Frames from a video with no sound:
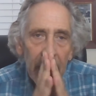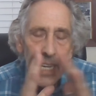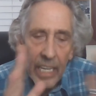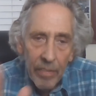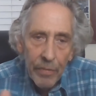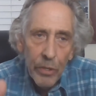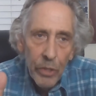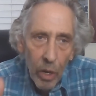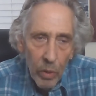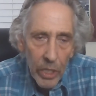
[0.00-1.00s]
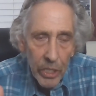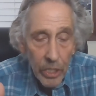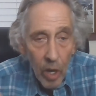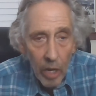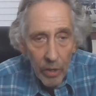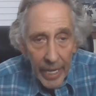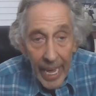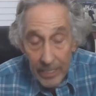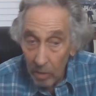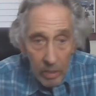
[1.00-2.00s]
If you notice your dog or
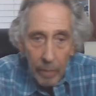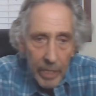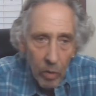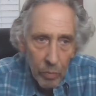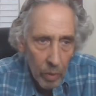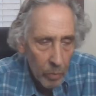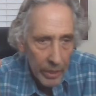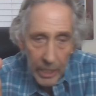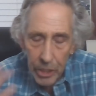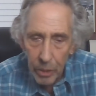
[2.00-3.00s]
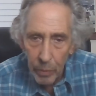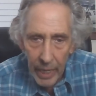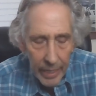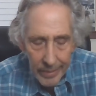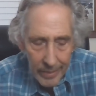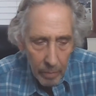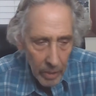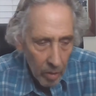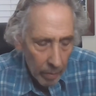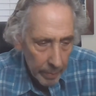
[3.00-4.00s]
cat, let me go for one more thing, chewing. Someone
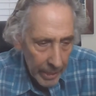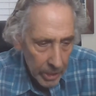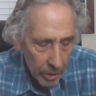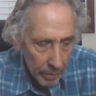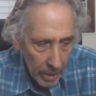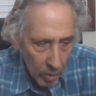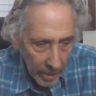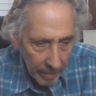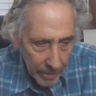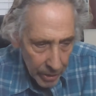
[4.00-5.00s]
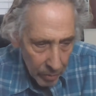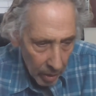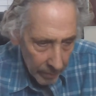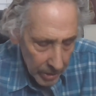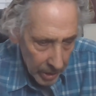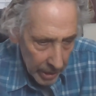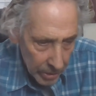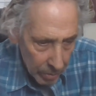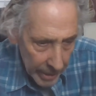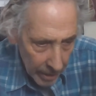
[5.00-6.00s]
called me about chewing. The dog never chewed. All of a sudden, they
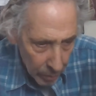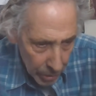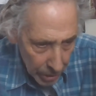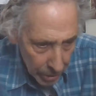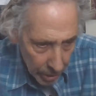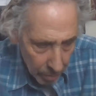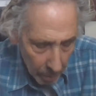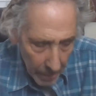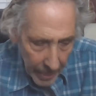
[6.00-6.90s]
chewed their Gucci shoe.